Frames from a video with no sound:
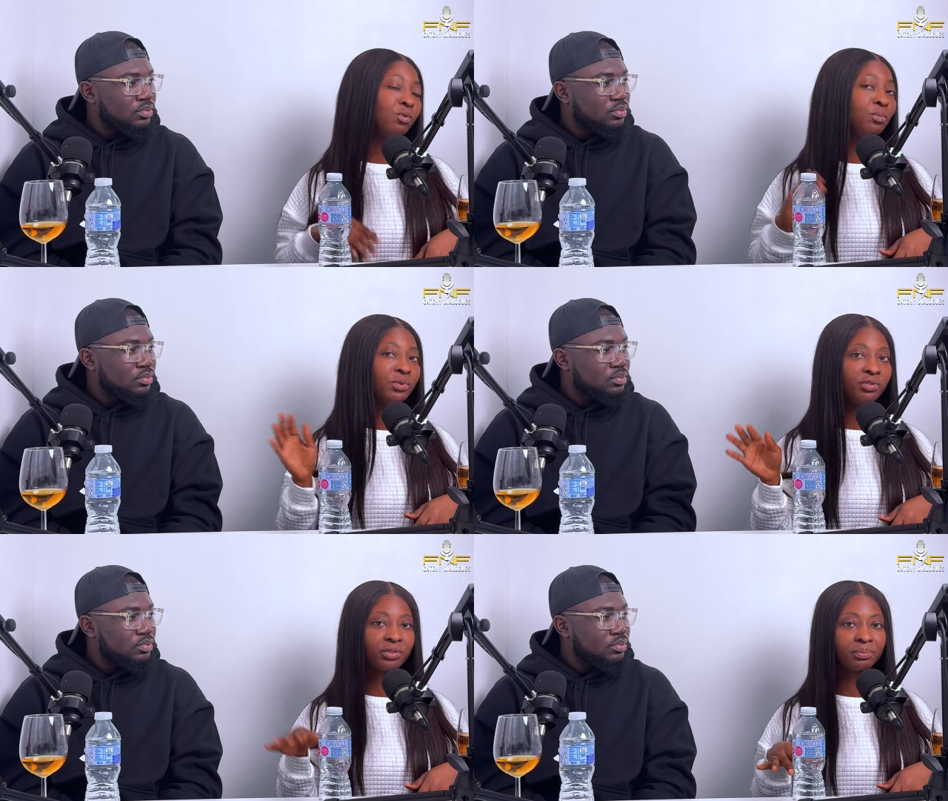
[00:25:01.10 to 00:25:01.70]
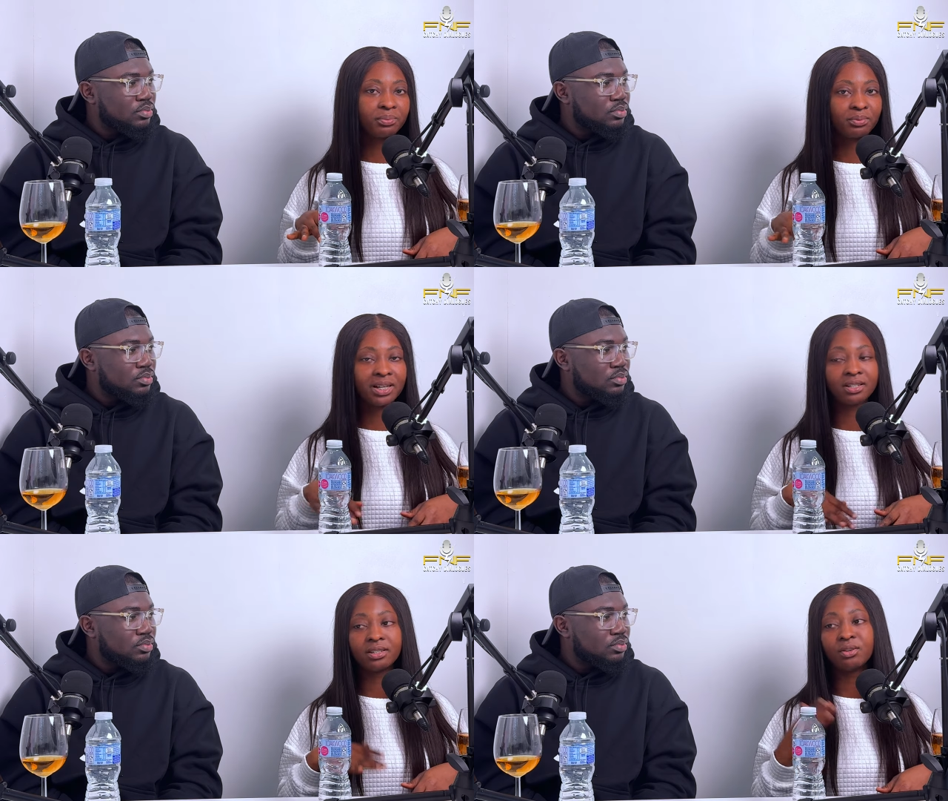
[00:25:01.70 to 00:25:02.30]
Speaker 1: the hormone drip.
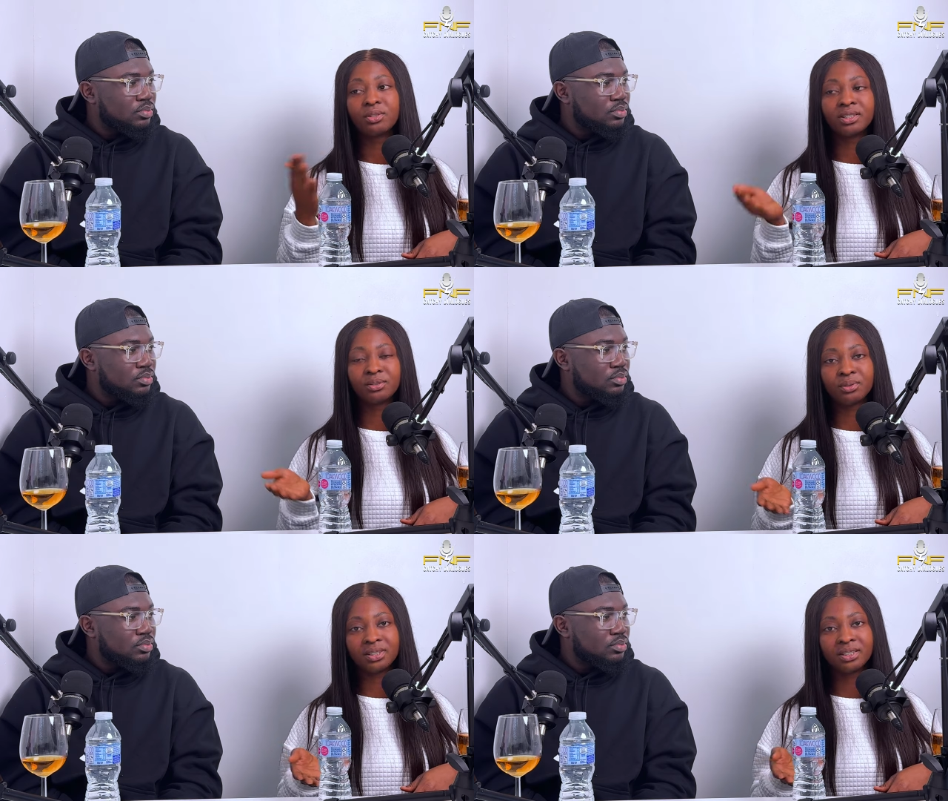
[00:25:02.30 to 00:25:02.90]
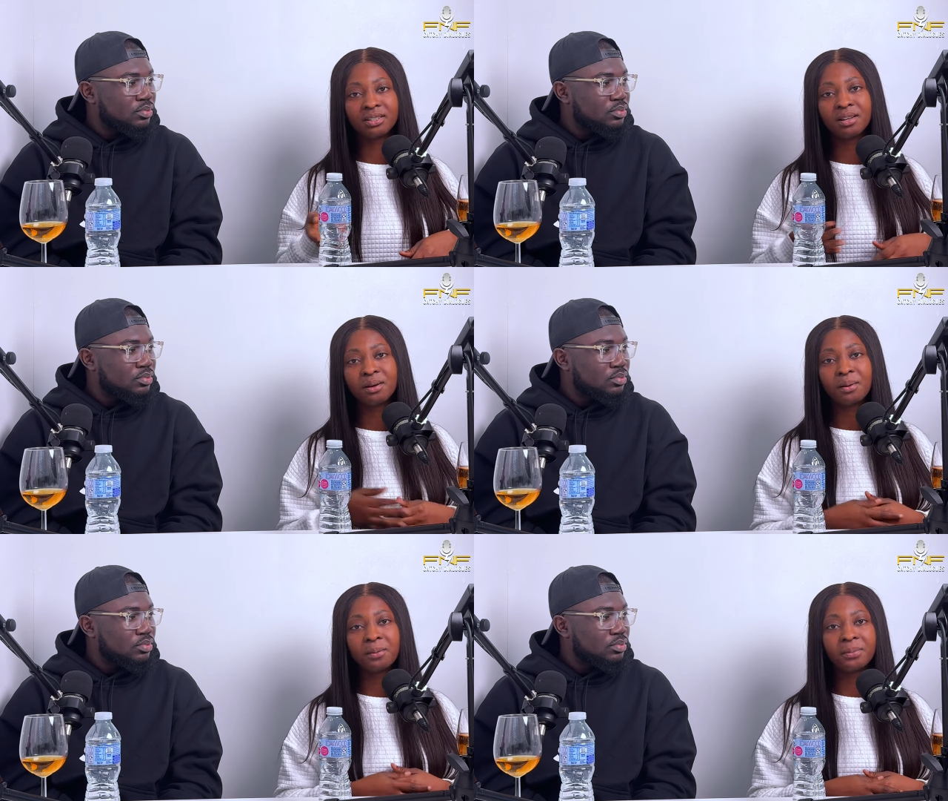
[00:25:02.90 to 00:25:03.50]
That's the oxytocin.
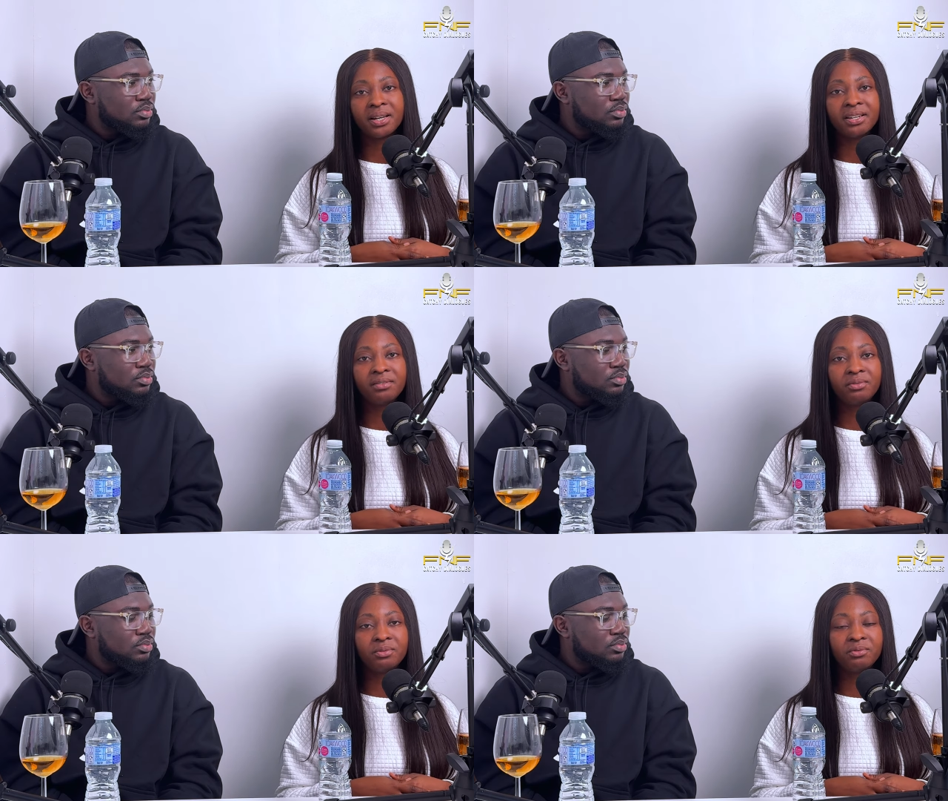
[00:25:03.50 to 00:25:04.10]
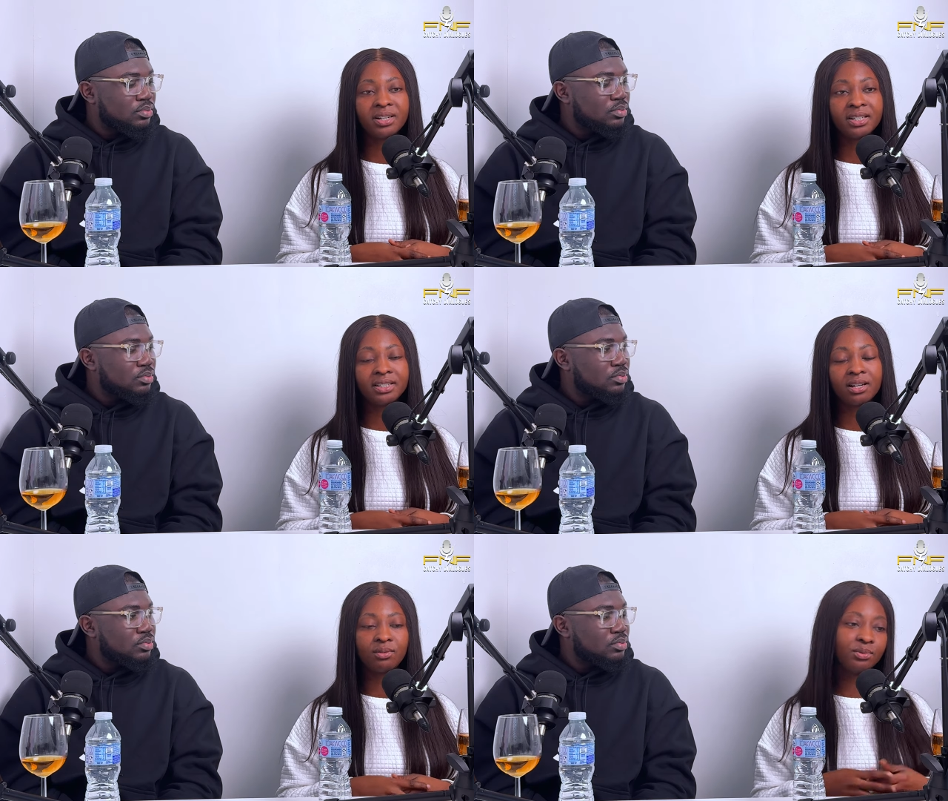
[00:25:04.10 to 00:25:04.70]
But if you
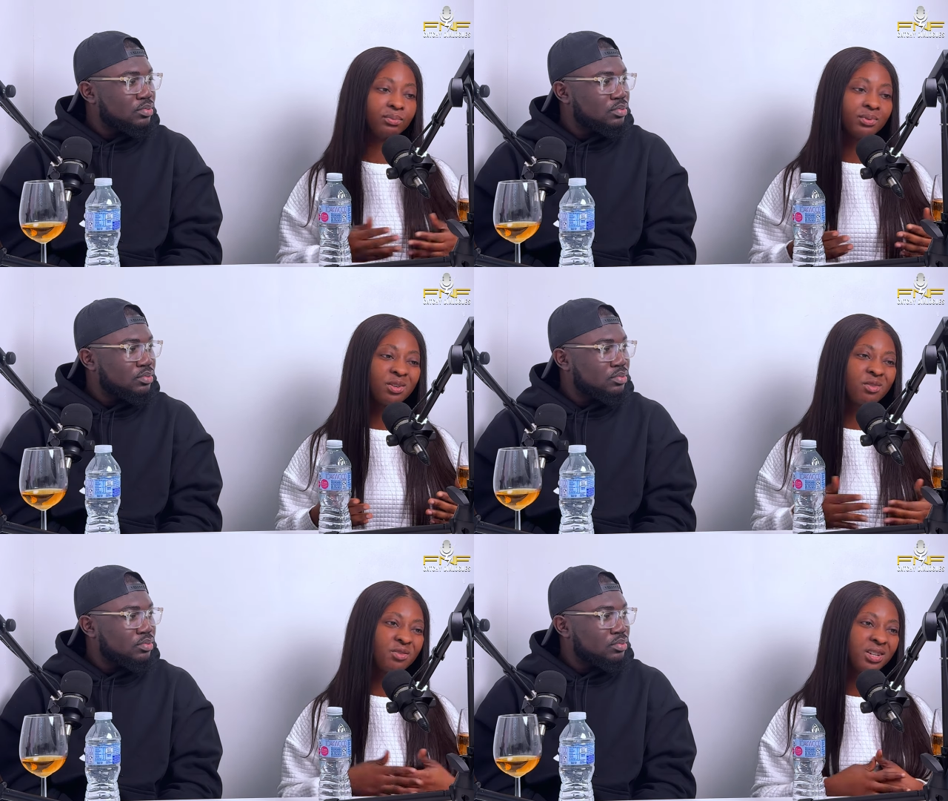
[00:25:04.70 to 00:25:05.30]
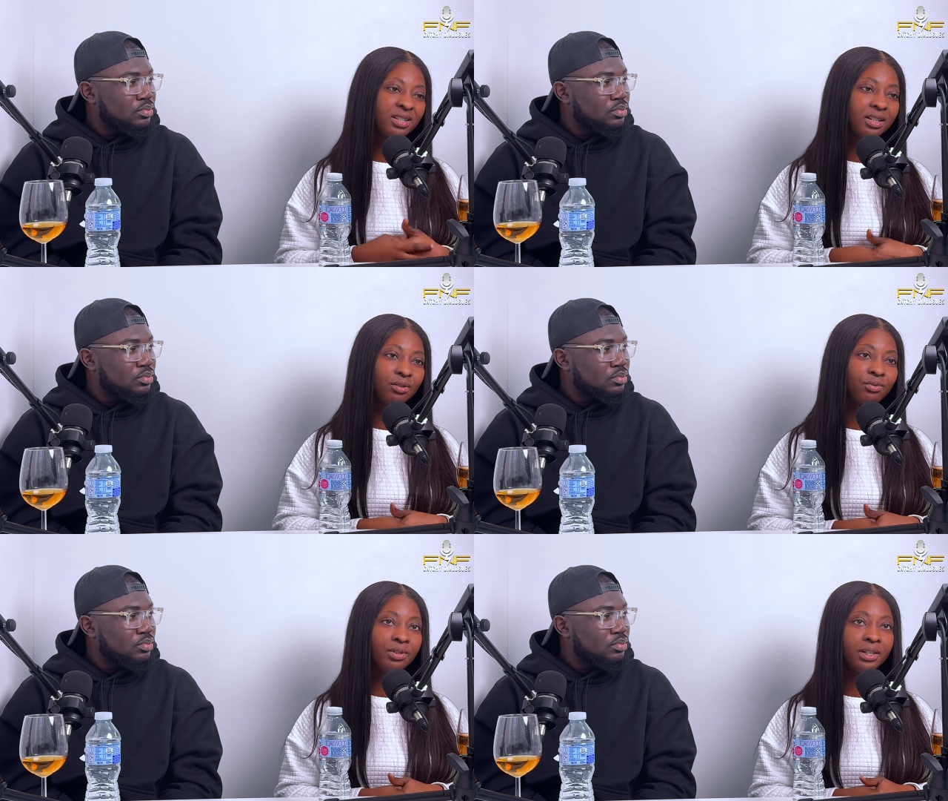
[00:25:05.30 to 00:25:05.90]
realize that your contractions are
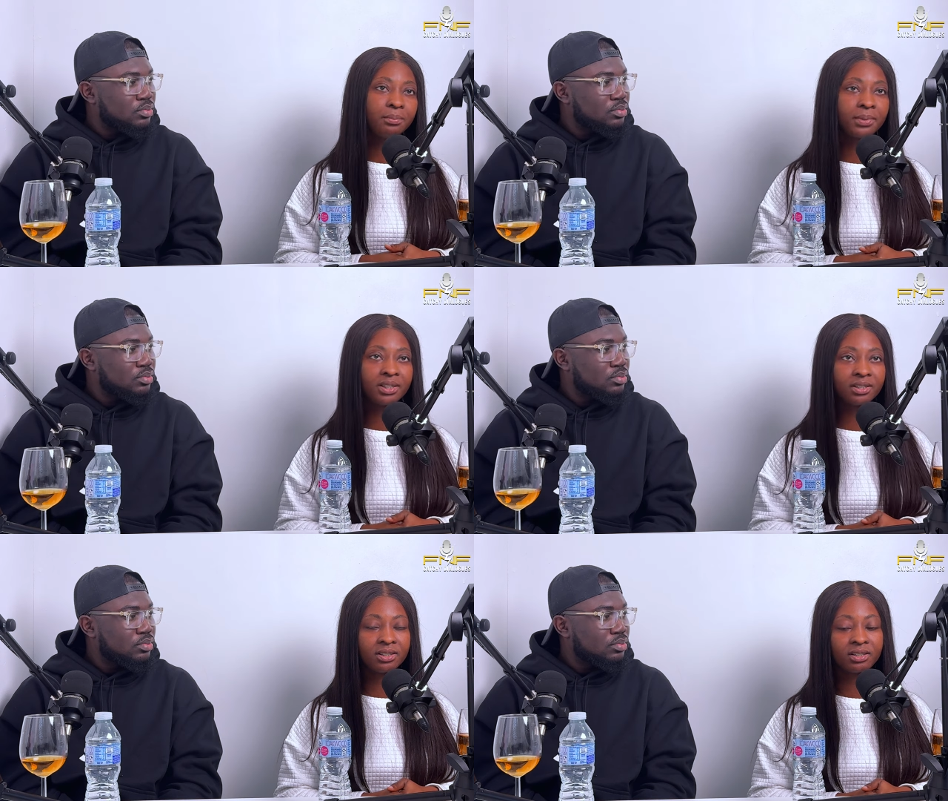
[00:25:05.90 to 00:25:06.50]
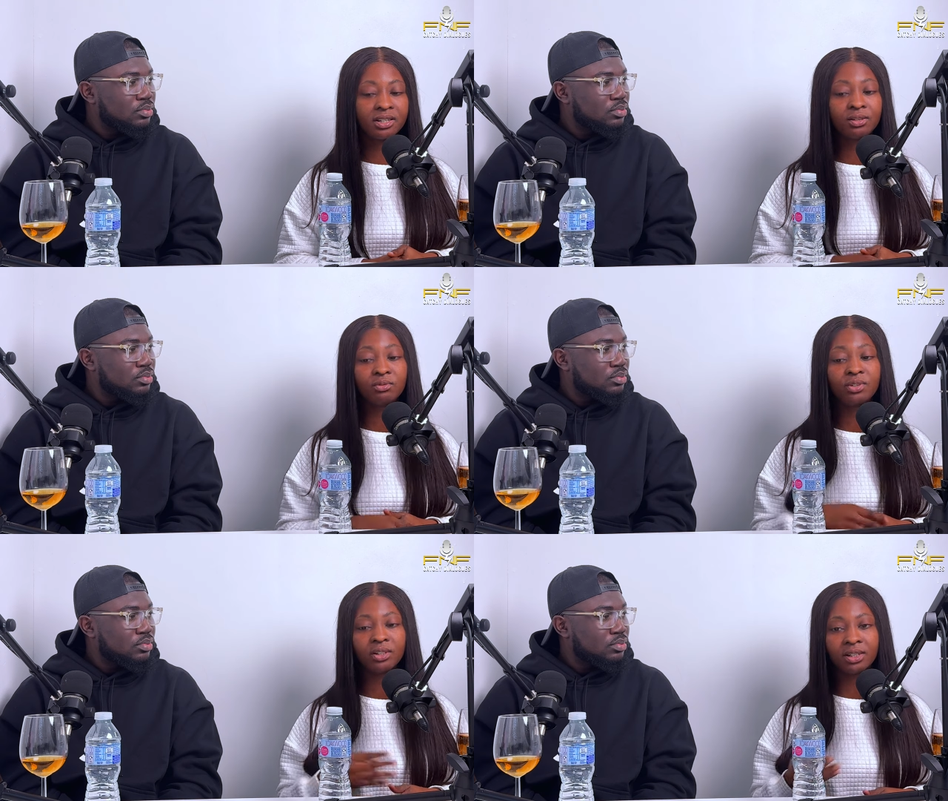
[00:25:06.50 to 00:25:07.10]
not really much, they're
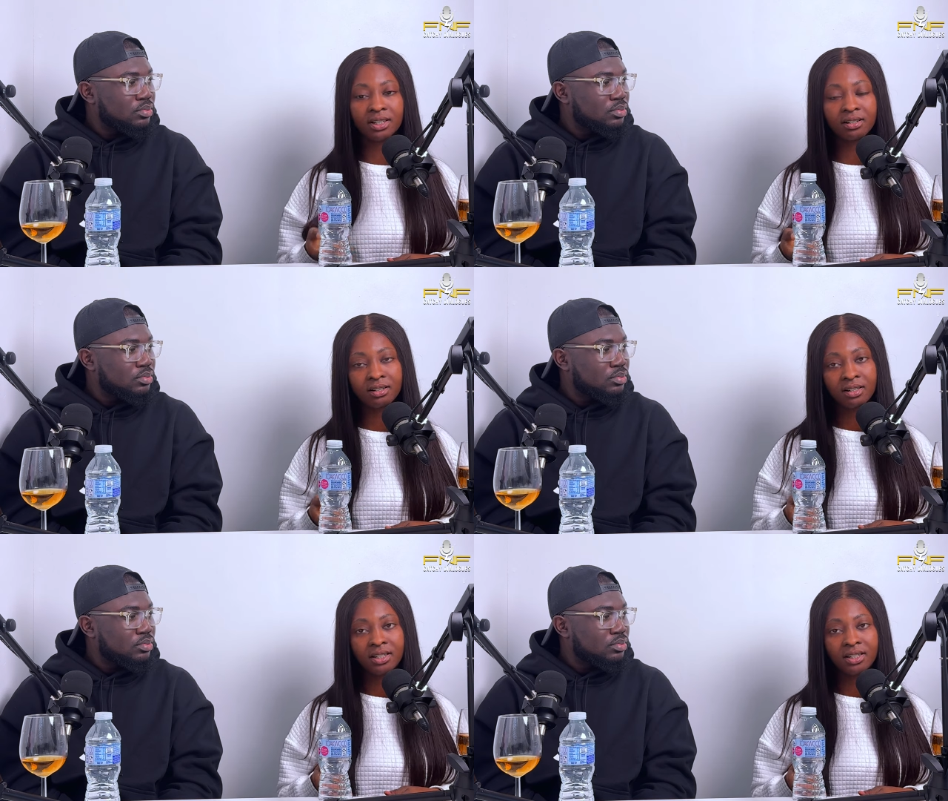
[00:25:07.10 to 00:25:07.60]
not regular,